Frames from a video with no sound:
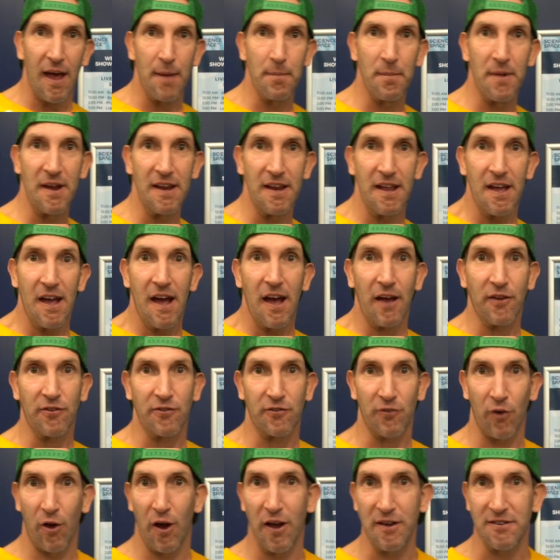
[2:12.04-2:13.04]
and meet a
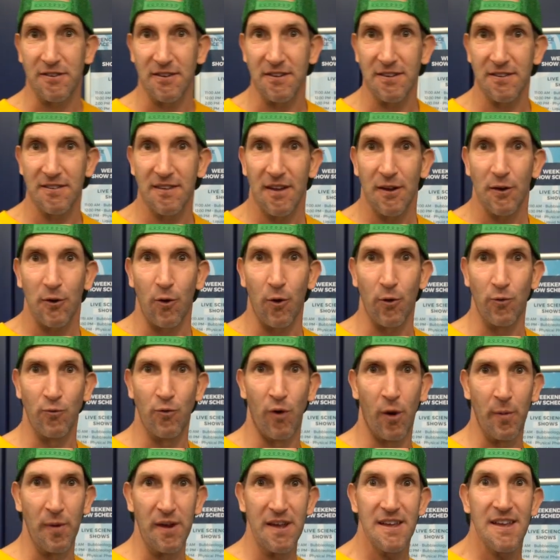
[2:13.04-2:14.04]
scientist called
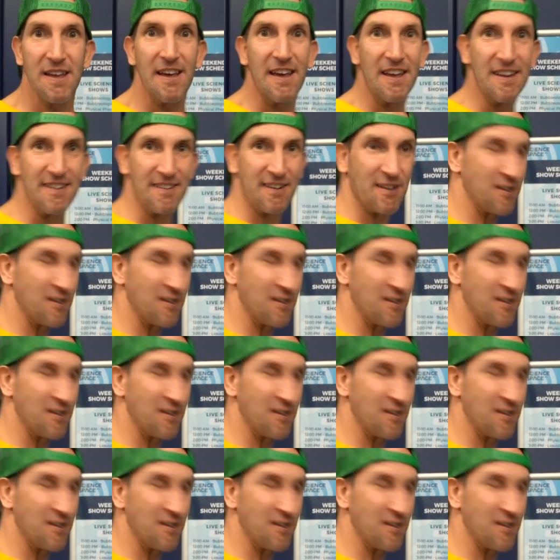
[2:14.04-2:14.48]
Robbie. He's